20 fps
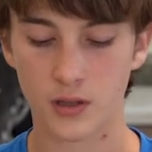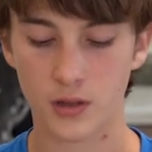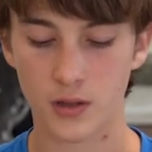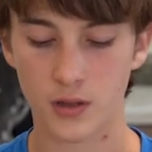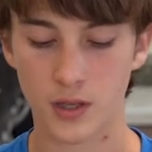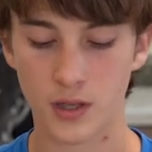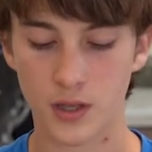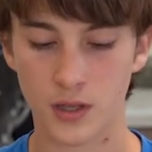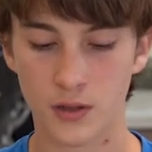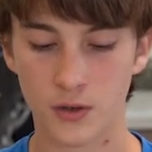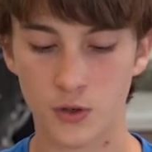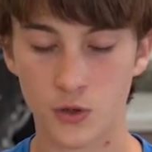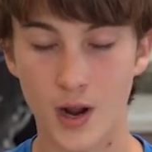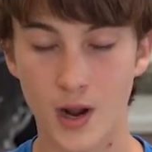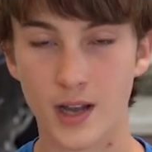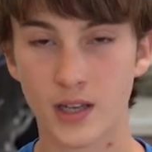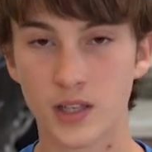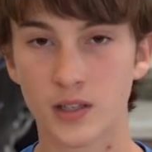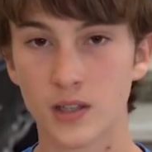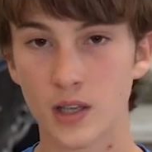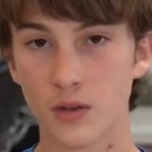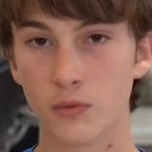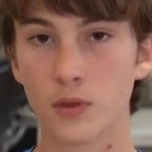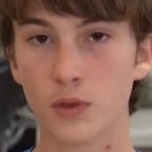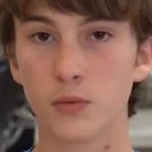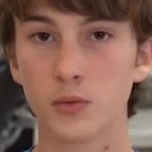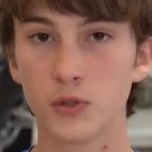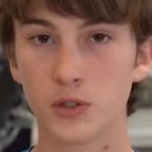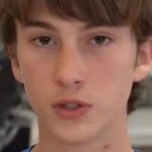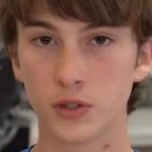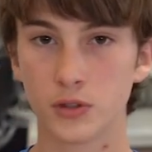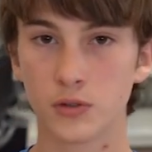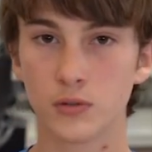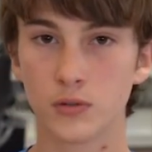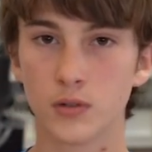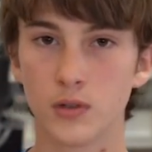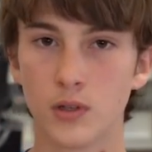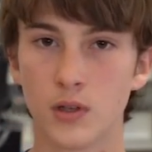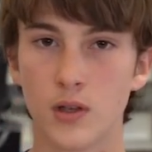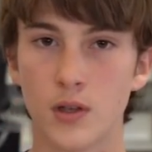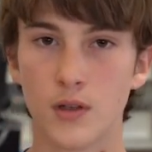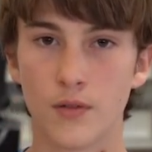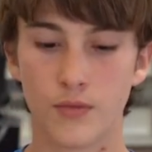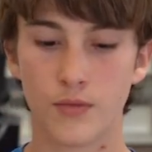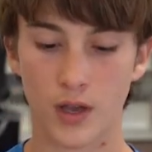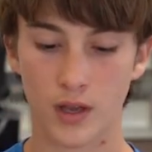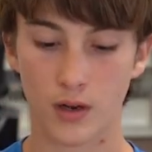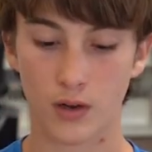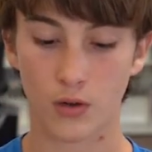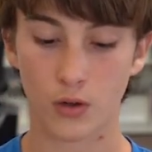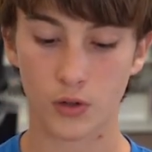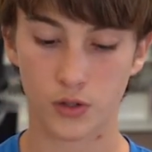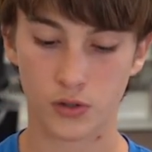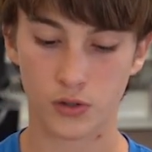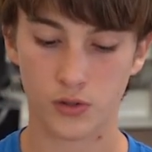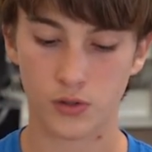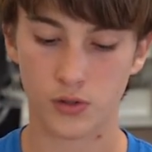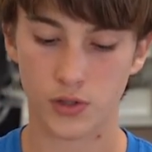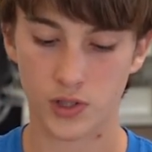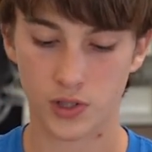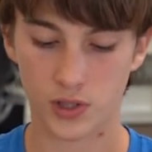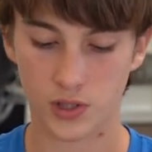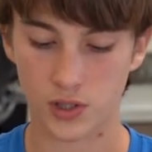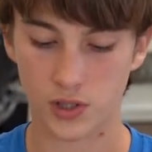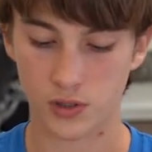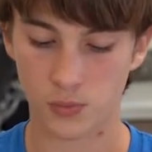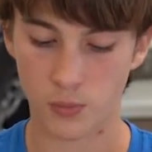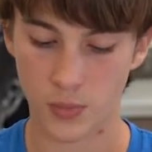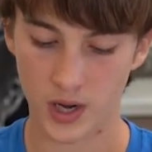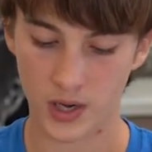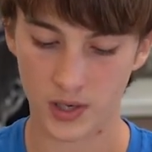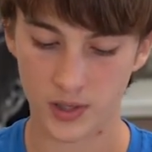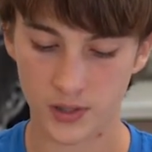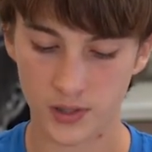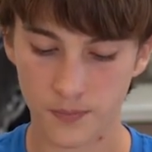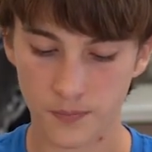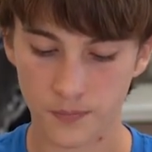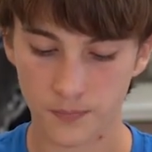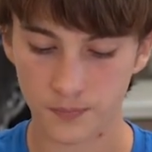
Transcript: the dragon that we will do, that also uses this base.